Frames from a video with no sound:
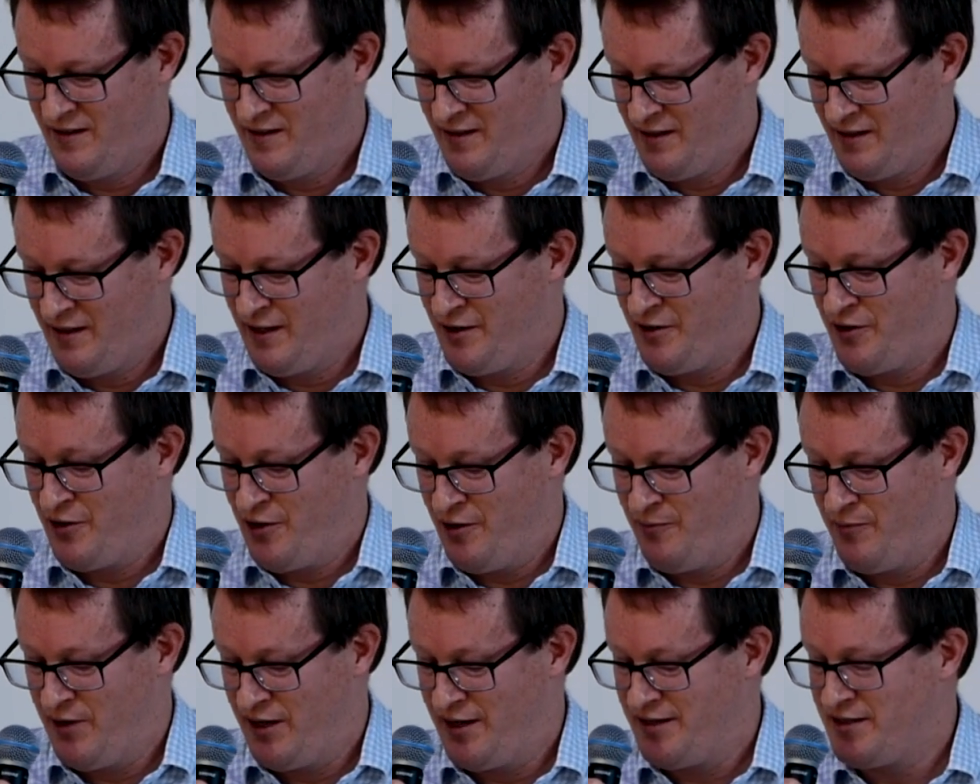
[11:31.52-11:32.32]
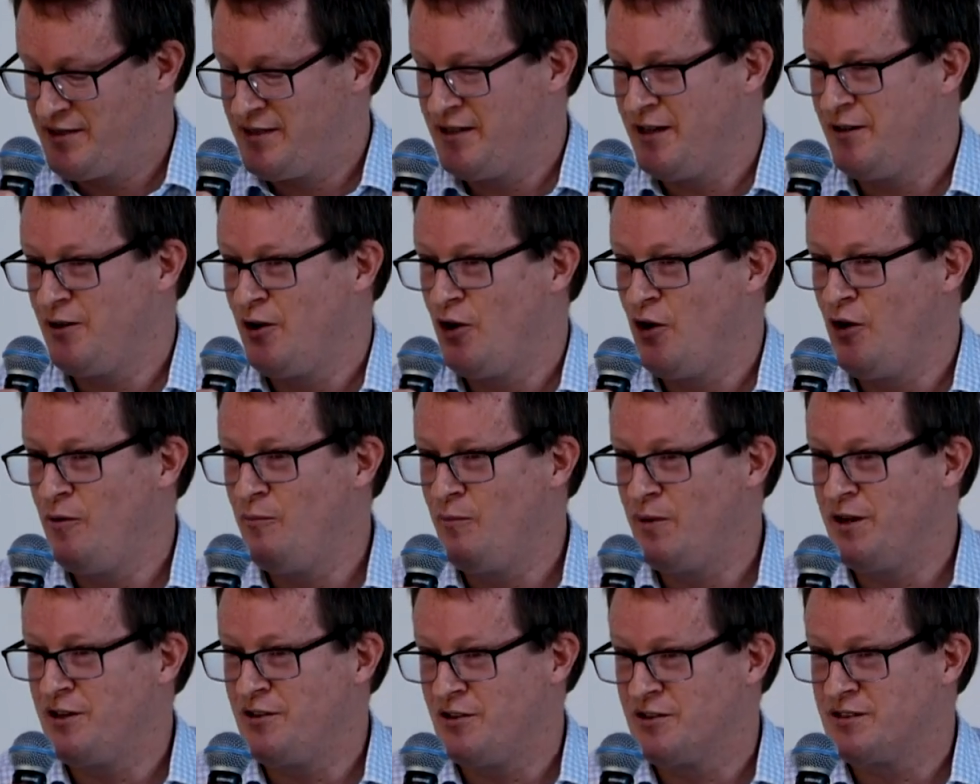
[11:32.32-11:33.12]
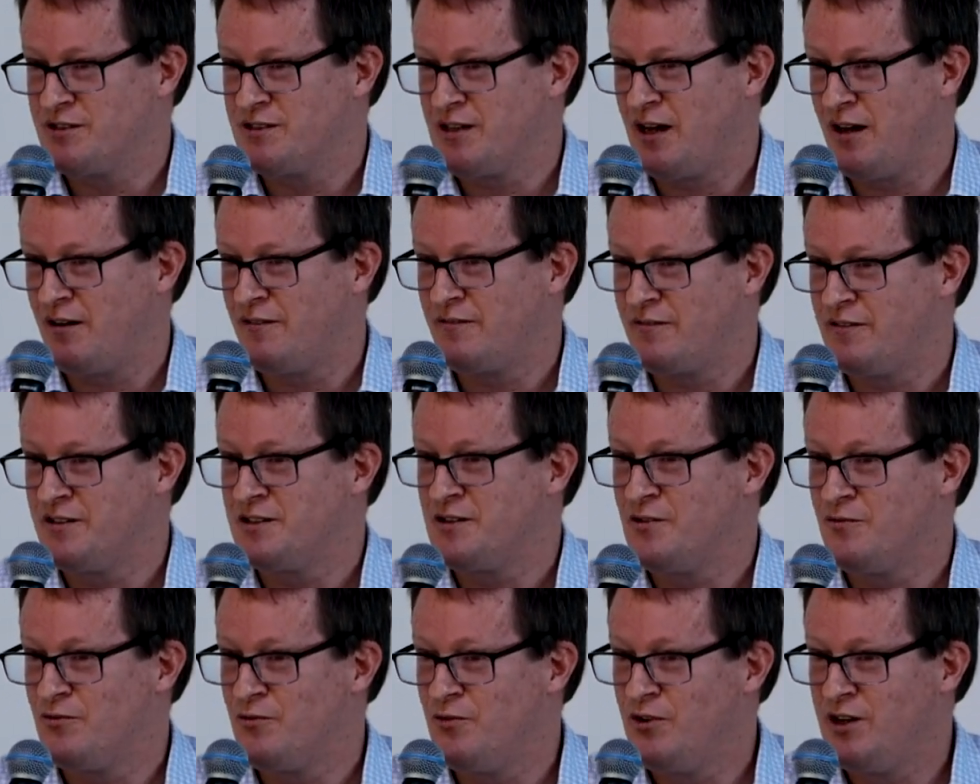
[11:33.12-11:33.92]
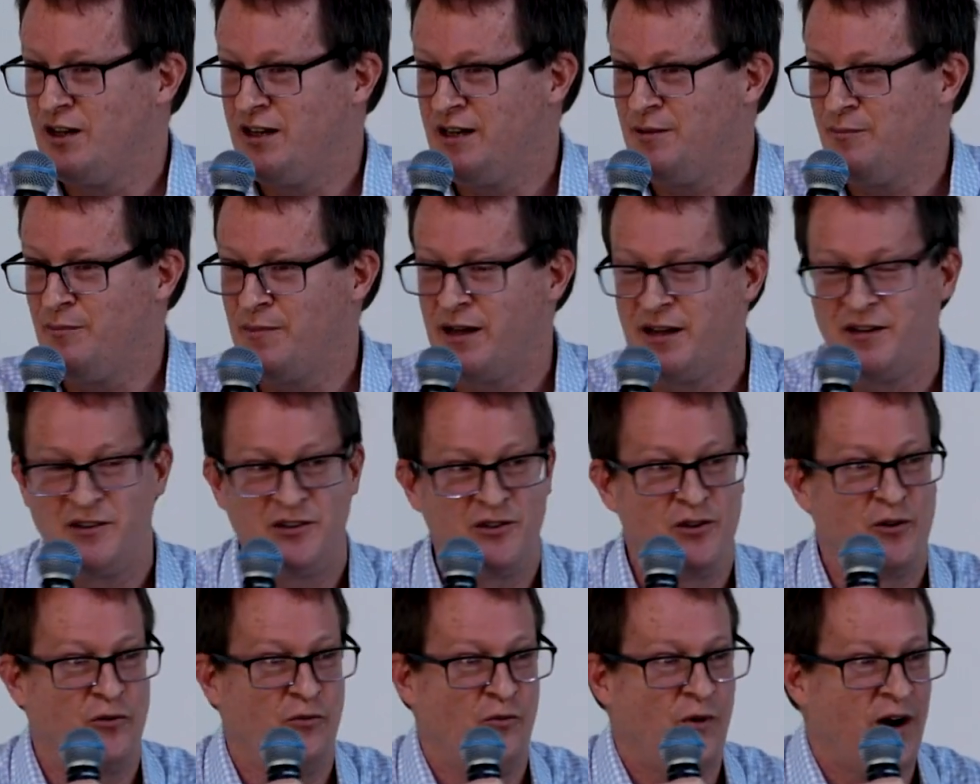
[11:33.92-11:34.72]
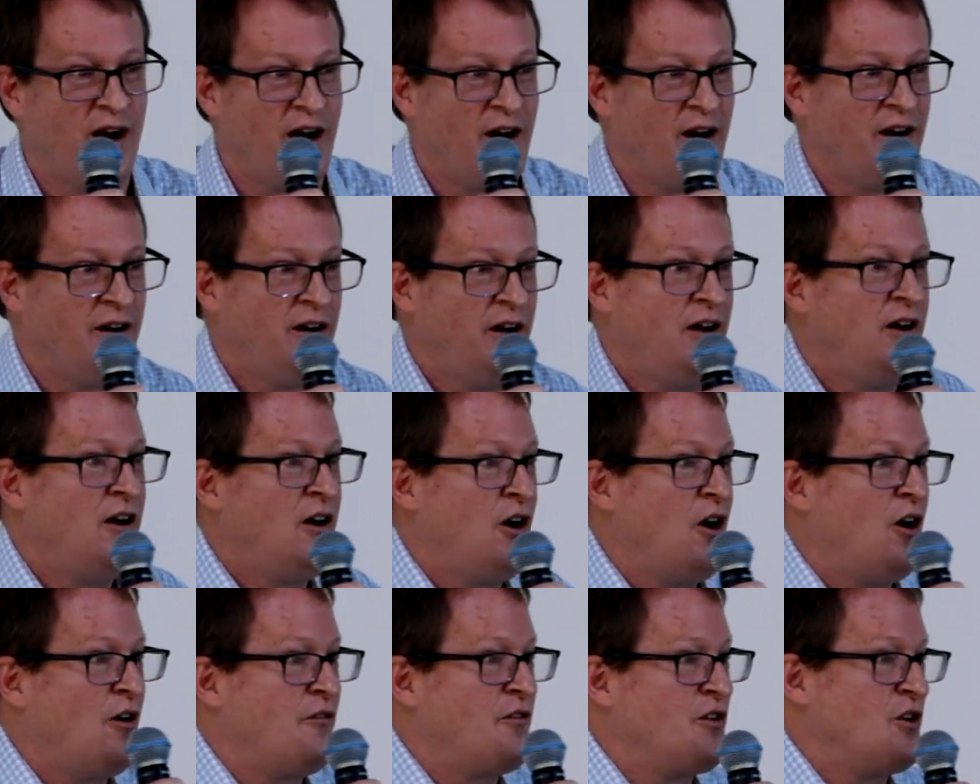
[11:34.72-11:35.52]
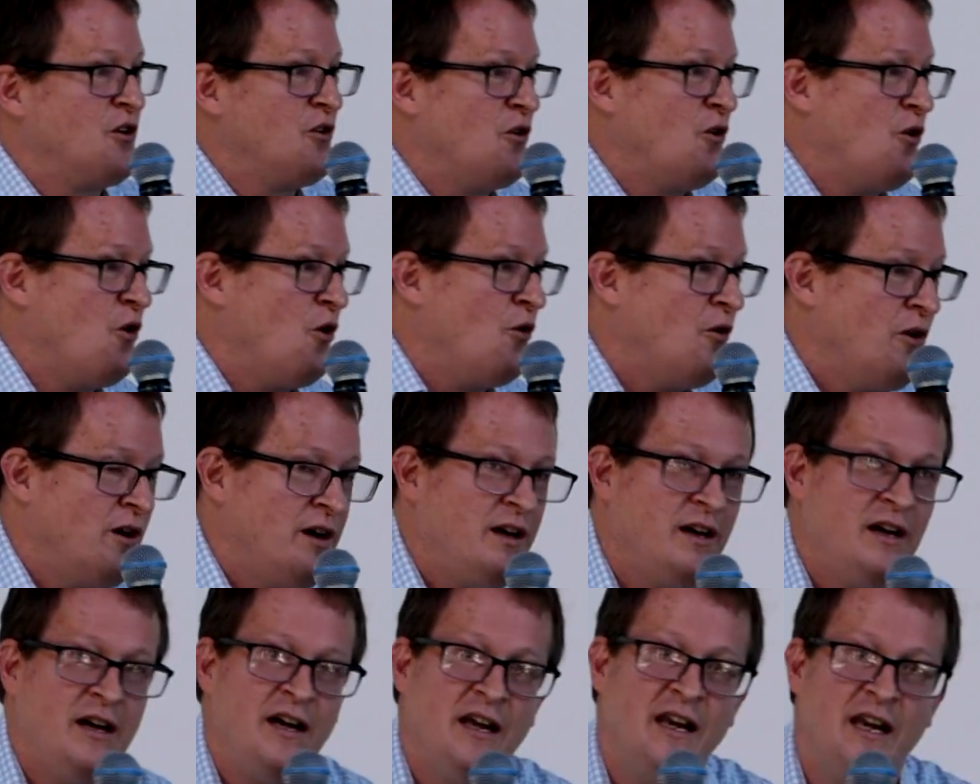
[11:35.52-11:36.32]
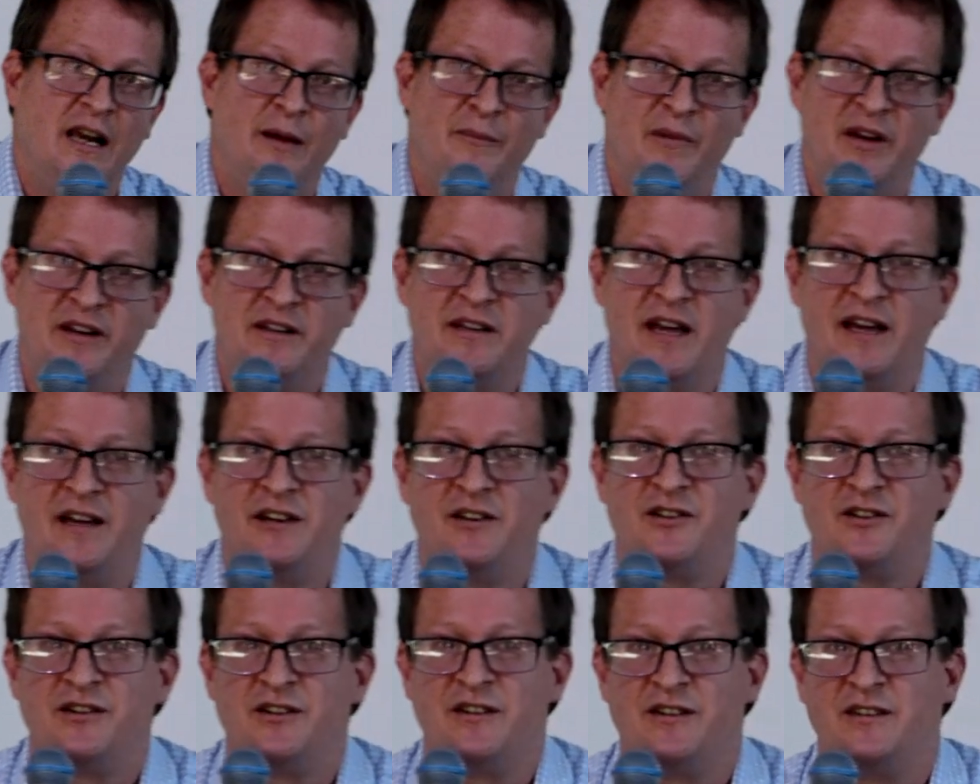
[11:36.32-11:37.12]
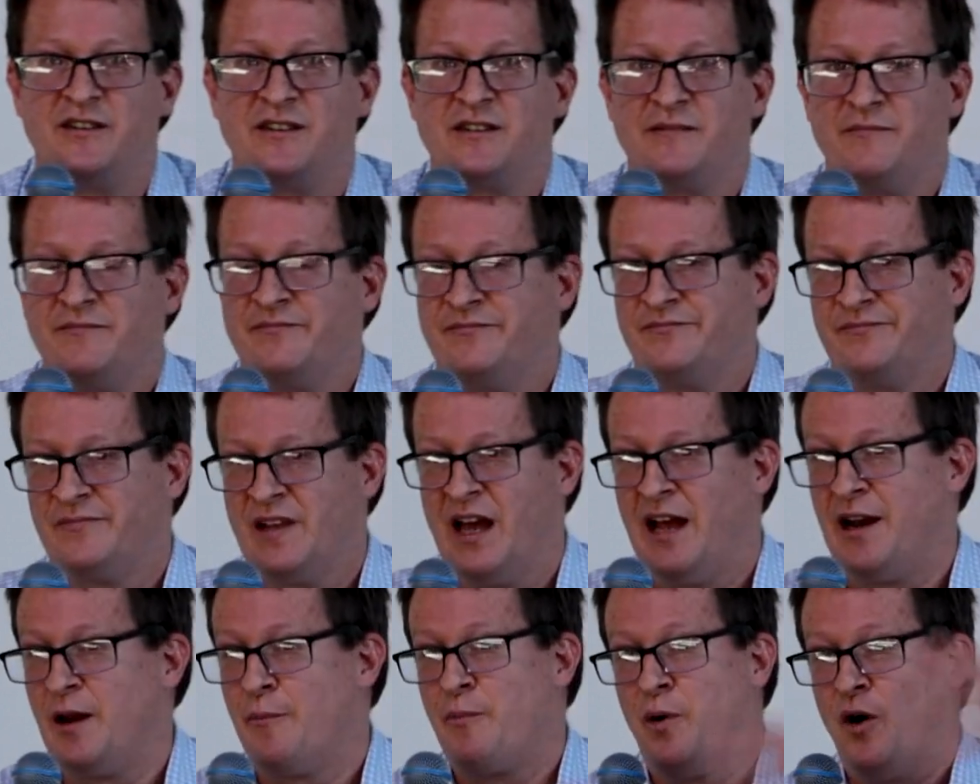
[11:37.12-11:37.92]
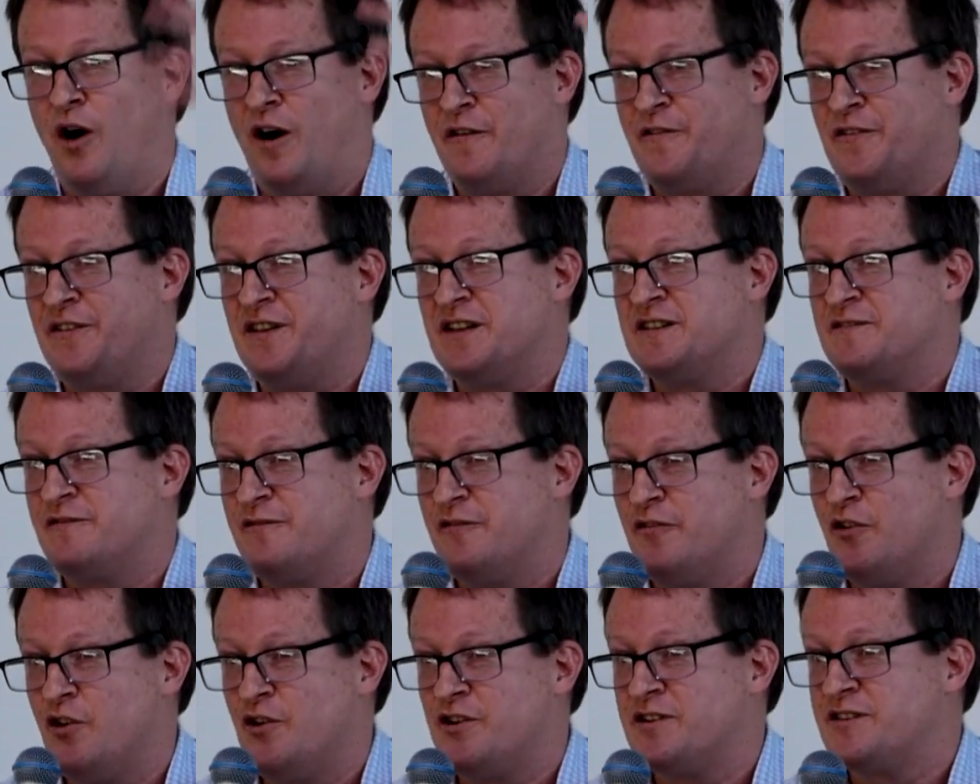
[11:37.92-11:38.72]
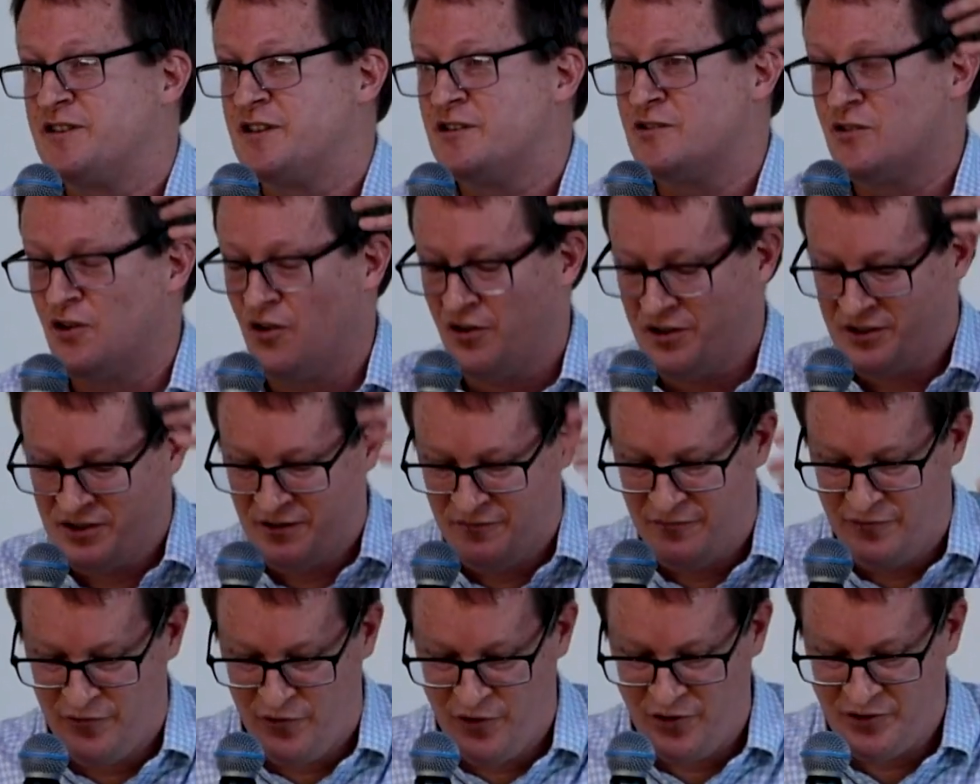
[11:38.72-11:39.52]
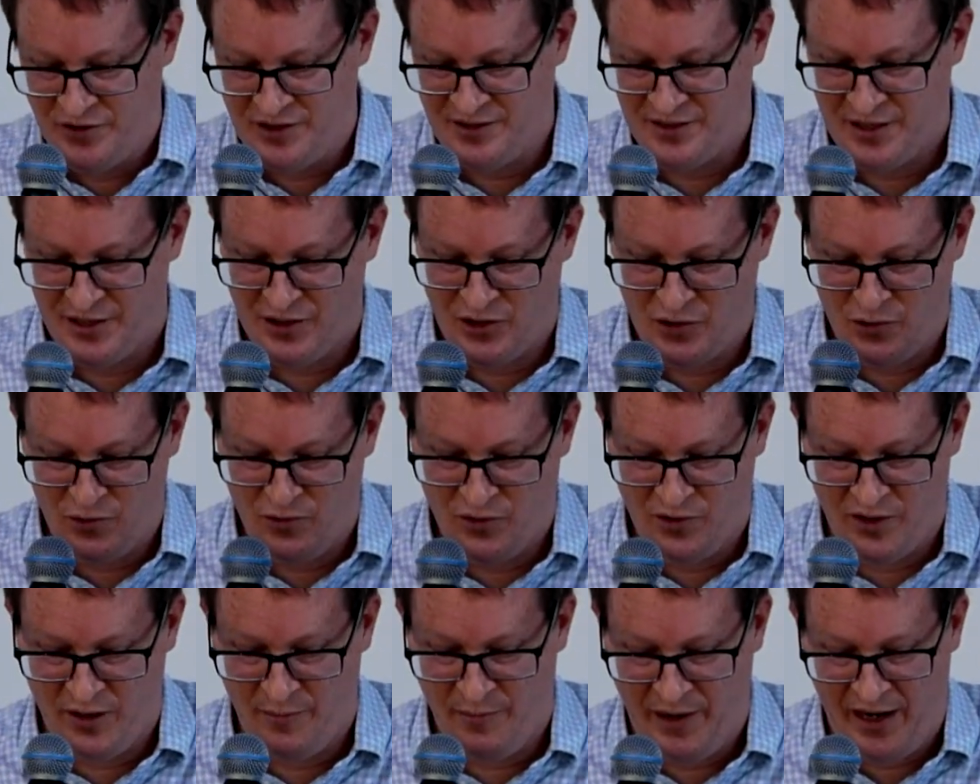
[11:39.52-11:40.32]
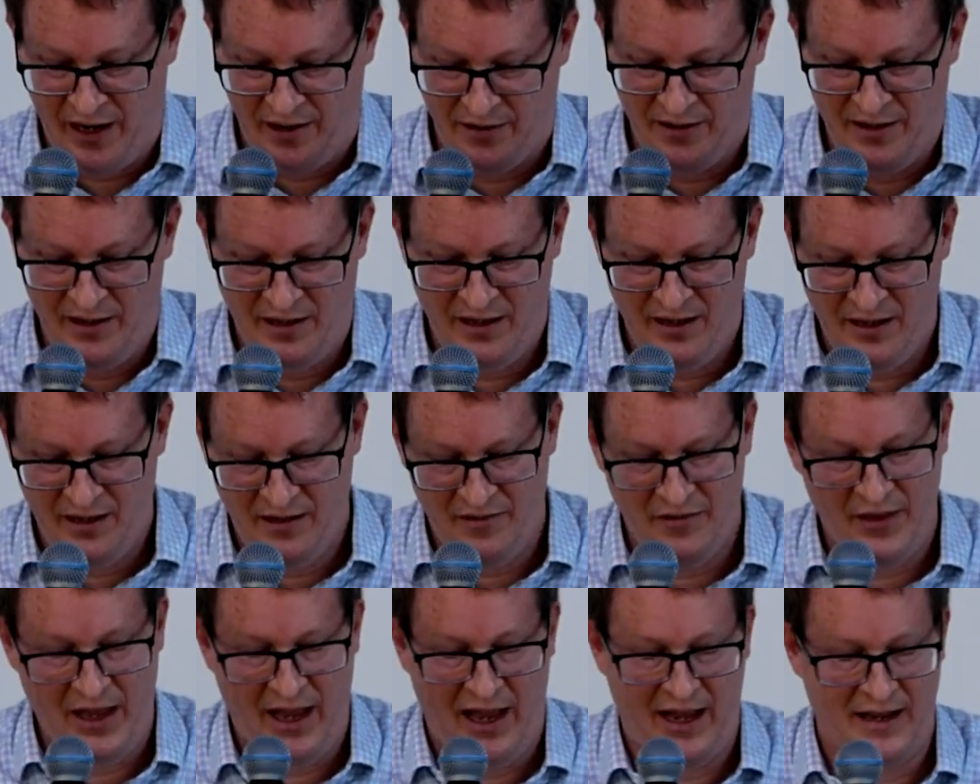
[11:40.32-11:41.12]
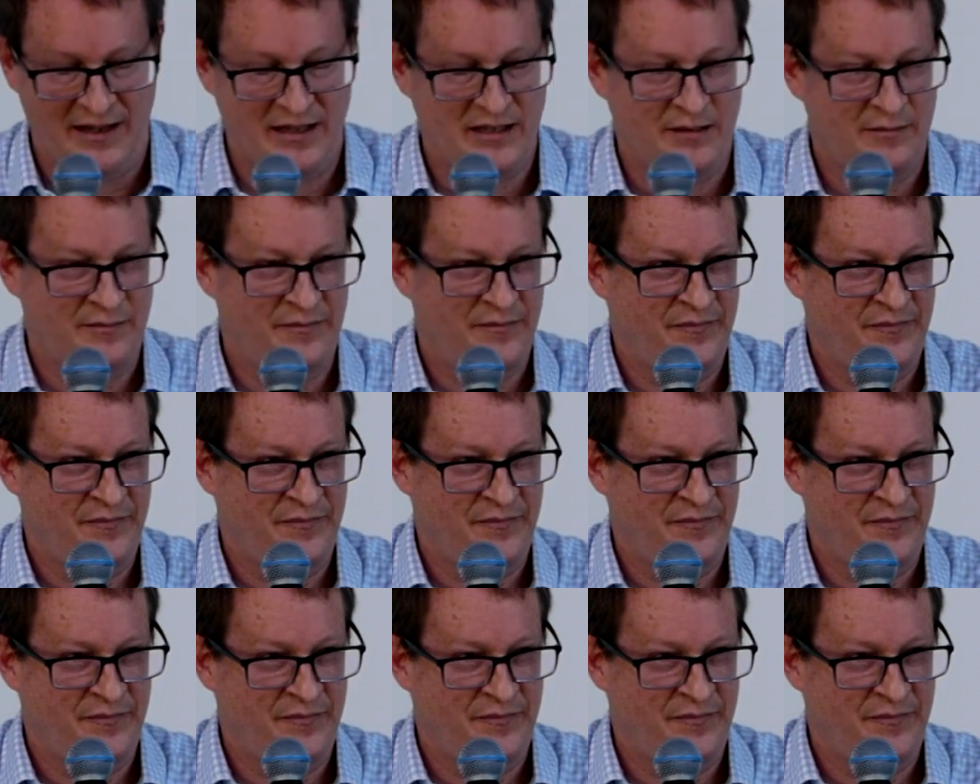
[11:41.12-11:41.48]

in humility and humbling yourself because it really makes you aware of your limitations. And apart from this verse, there's lots of verses that talk about that.